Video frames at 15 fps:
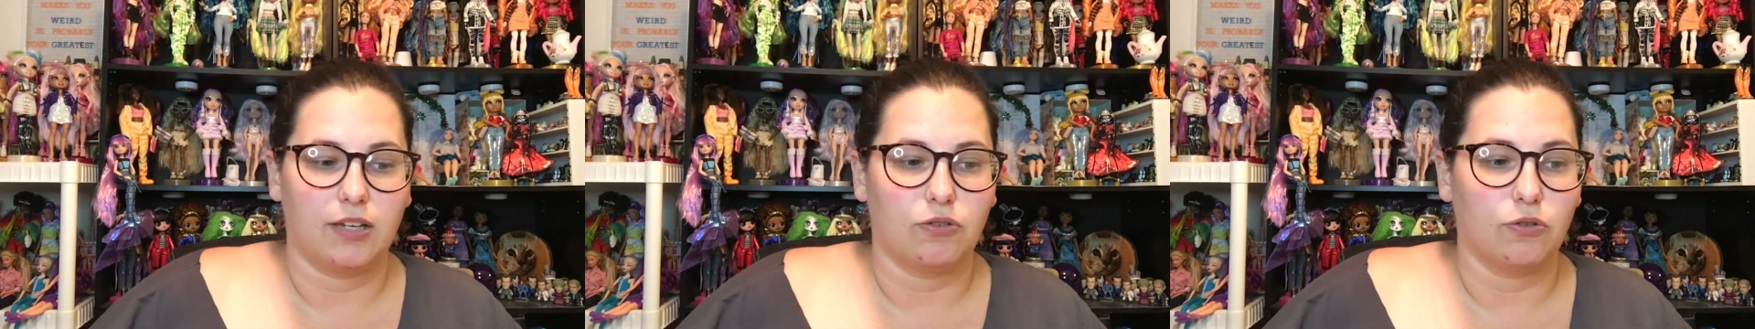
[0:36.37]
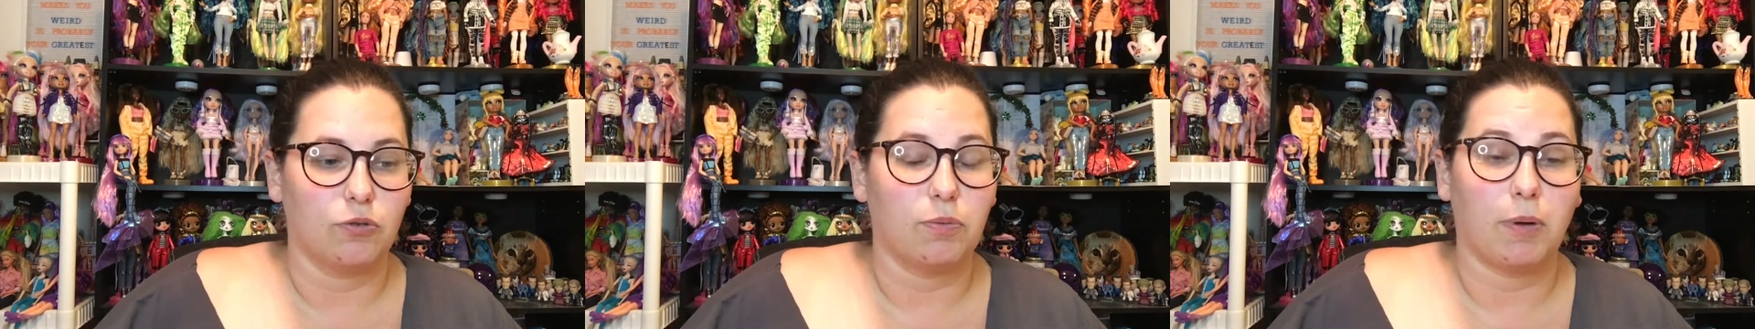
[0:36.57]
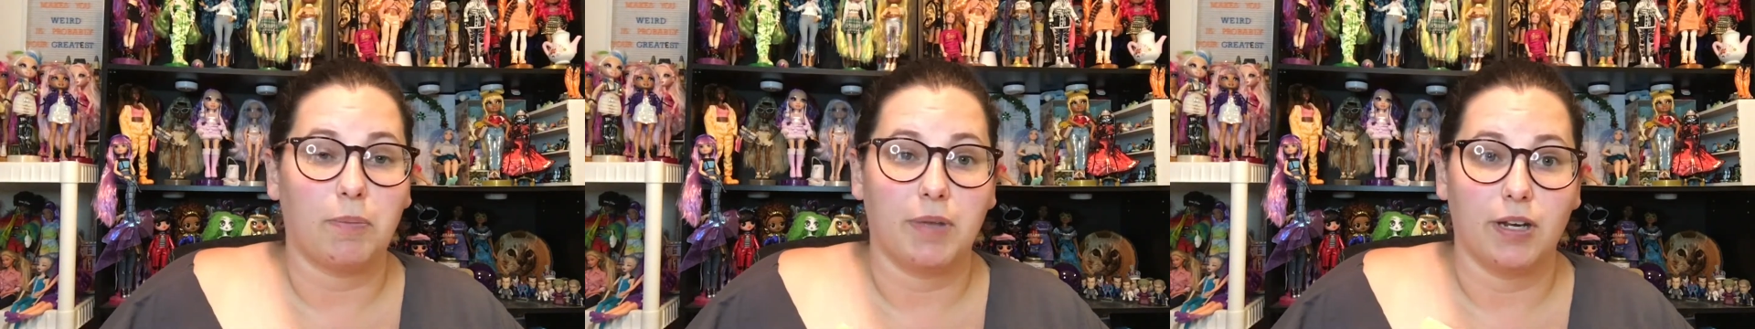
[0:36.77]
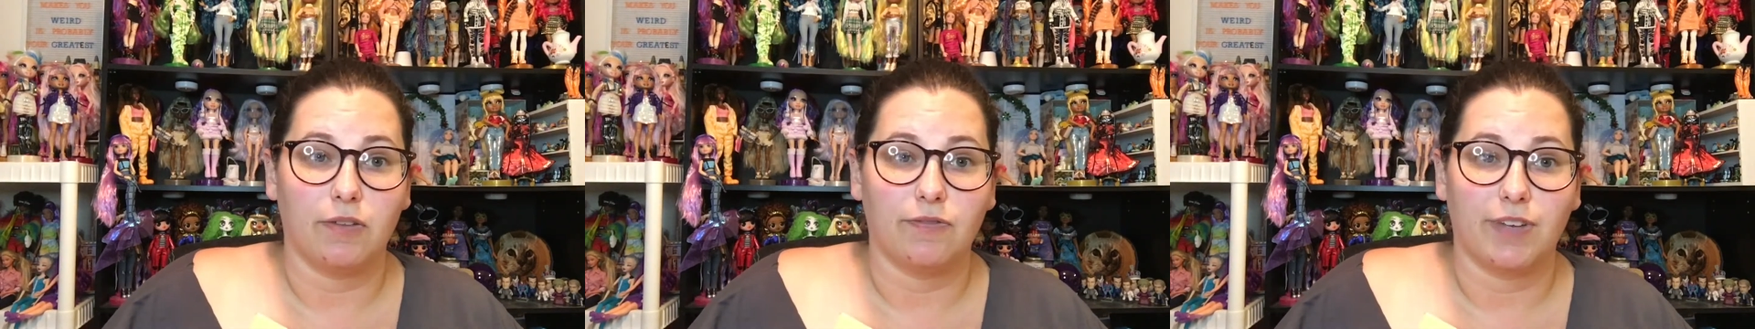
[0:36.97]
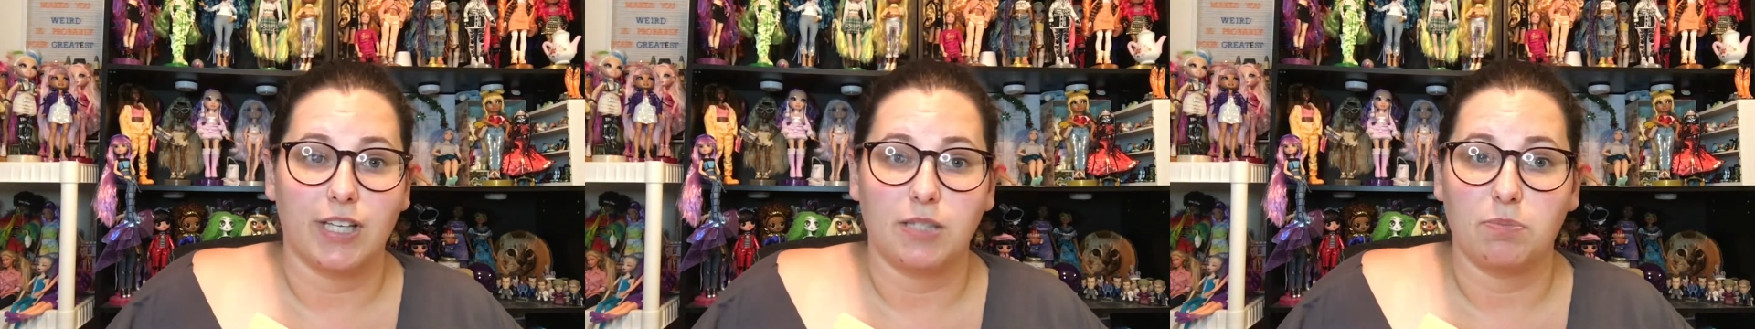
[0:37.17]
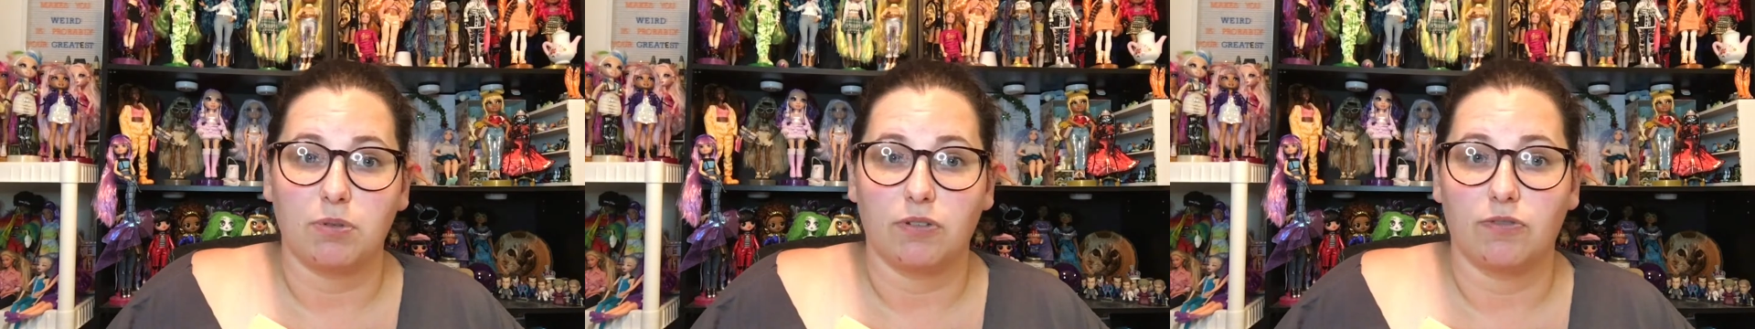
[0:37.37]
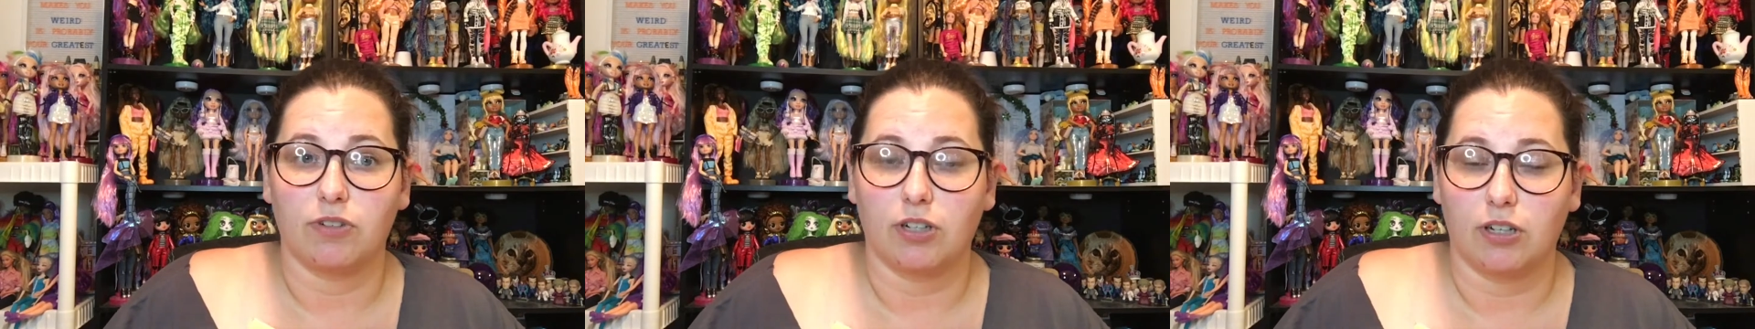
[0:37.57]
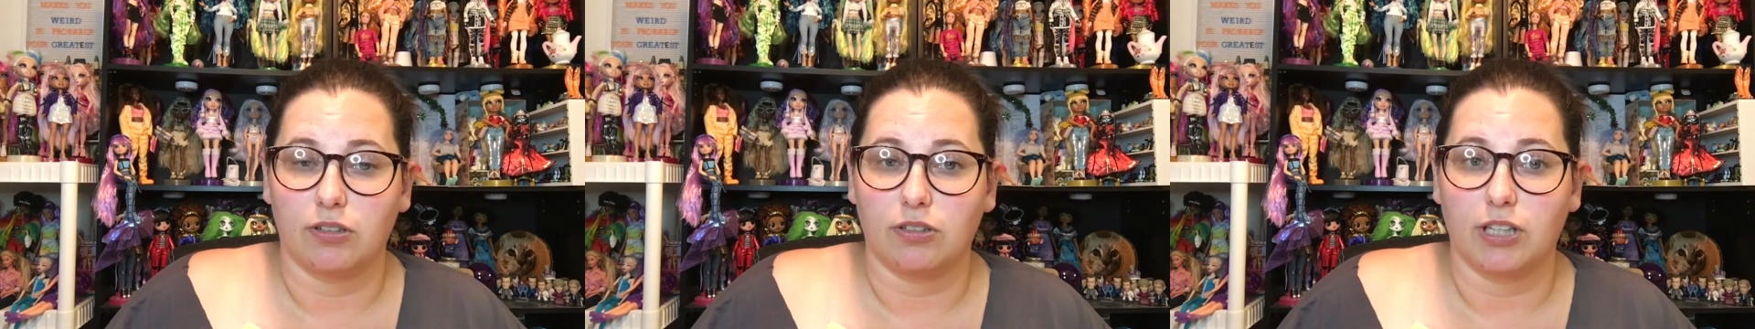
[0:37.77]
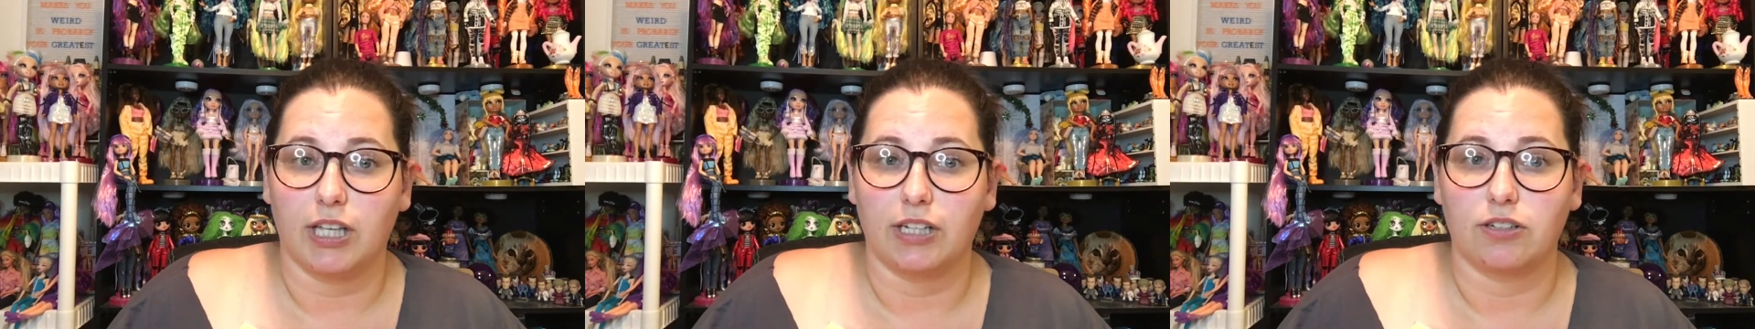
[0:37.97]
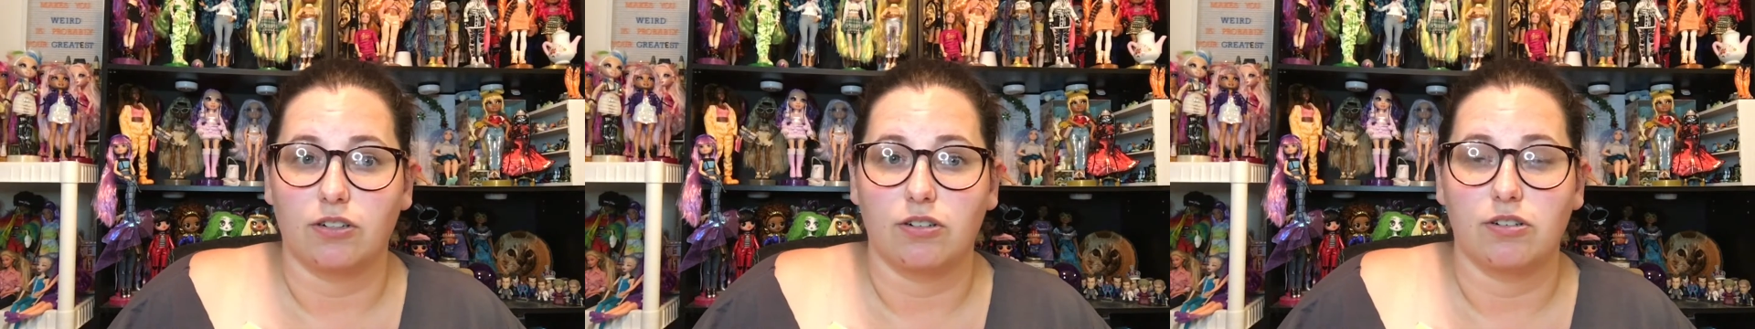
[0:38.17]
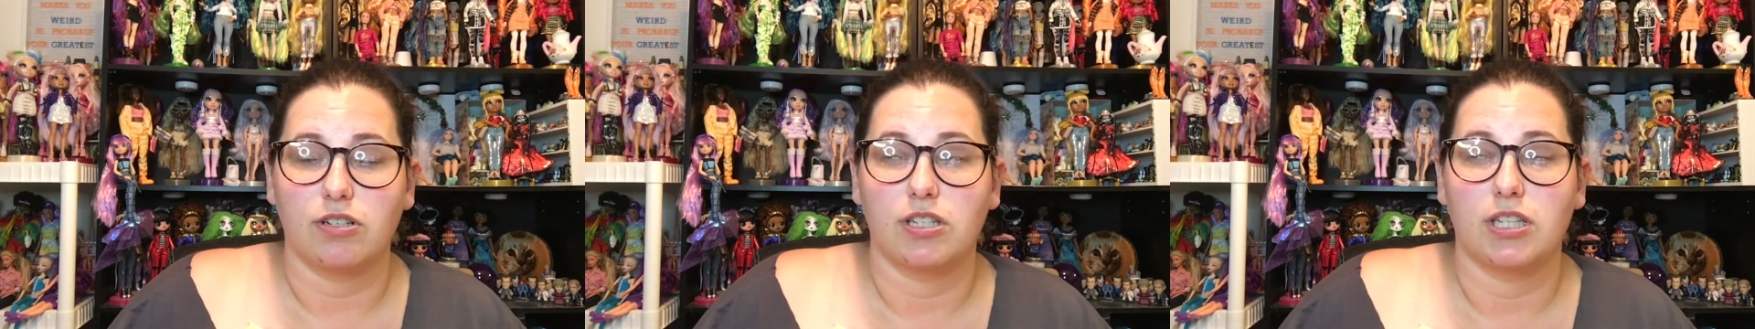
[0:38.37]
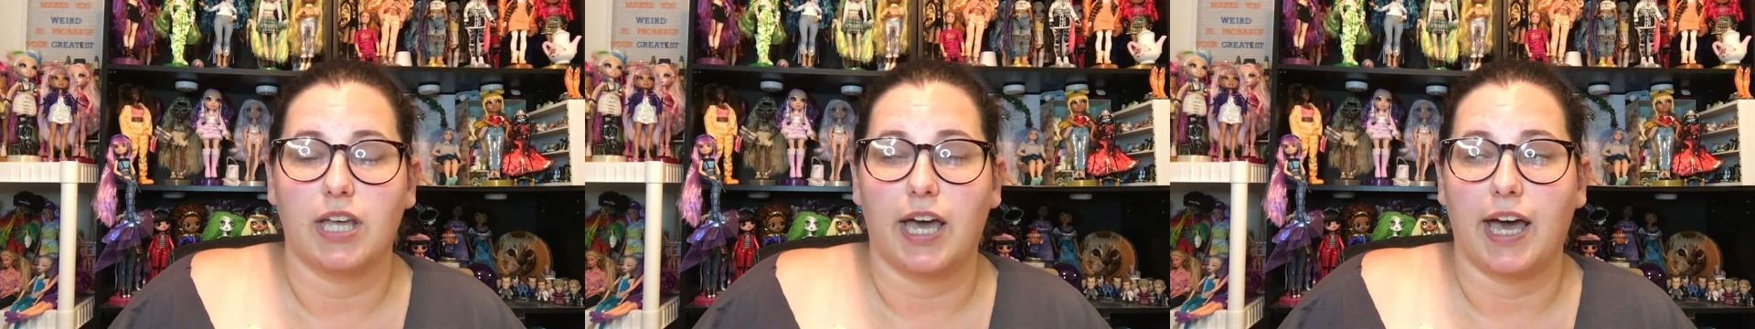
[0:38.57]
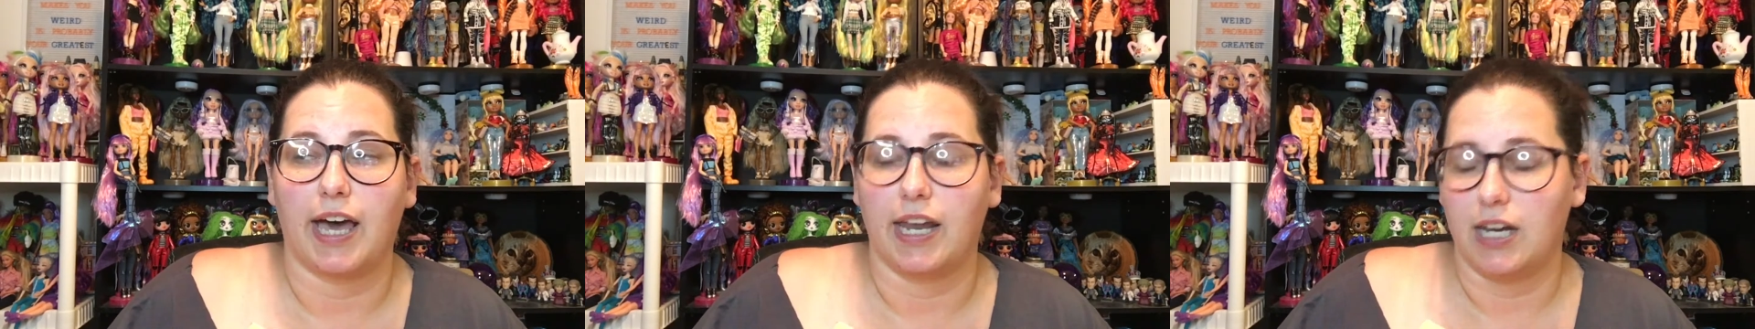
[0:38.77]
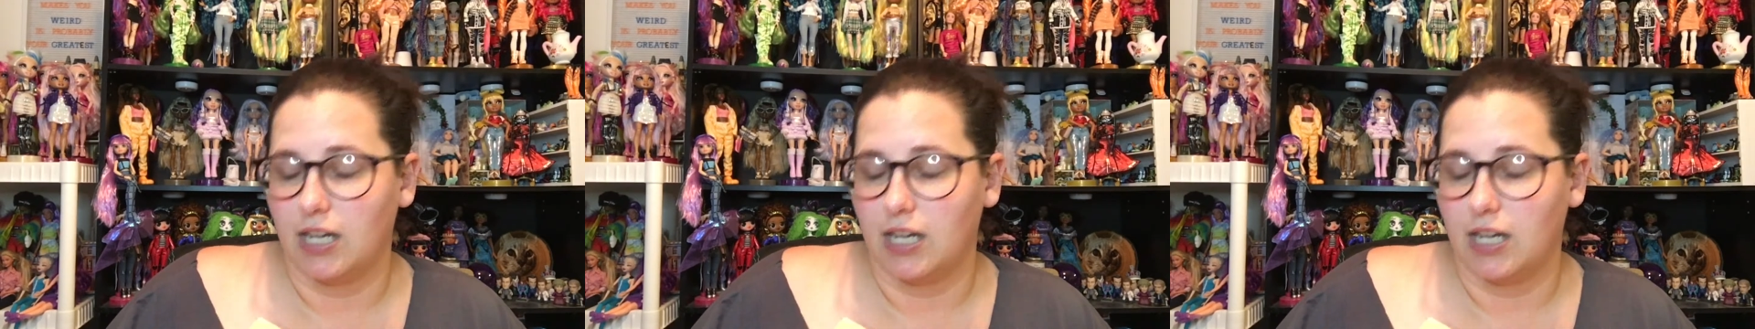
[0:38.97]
group I'm in on Facebook for doll collectors that